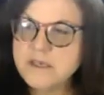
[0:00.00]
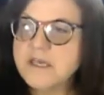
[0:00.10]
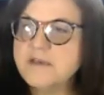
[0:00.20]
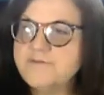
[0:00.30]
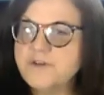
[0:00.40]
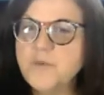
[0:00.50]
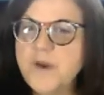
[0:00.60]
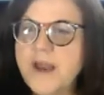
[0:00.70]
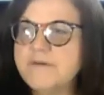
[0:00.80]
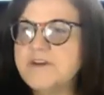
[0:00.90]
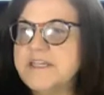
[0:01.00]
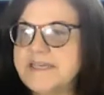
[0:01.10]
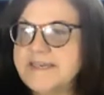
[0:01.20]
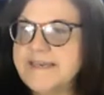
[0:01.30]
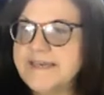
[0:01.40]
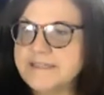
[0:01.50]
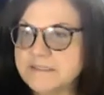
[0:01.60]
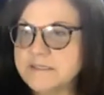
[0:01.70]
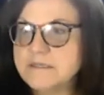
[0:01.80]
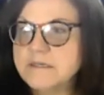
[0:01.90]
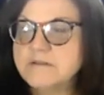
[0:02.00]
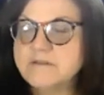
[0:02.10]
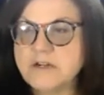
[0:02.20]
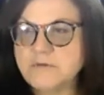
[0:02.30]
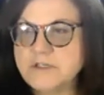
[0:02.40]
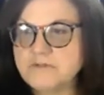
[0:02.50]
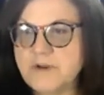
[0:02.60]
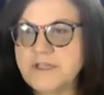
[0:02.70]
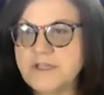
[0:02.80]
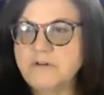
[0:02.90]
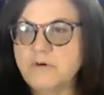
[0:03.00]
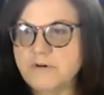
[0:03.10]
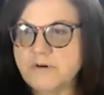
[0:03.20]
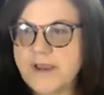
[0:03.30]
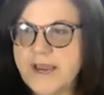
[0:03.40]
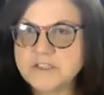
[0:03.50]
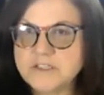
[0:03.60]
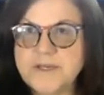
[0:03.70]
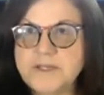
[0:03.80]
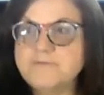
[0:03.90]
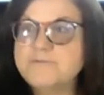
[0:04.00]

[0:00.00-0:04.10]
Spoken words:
If you have any hint that a restraining order has been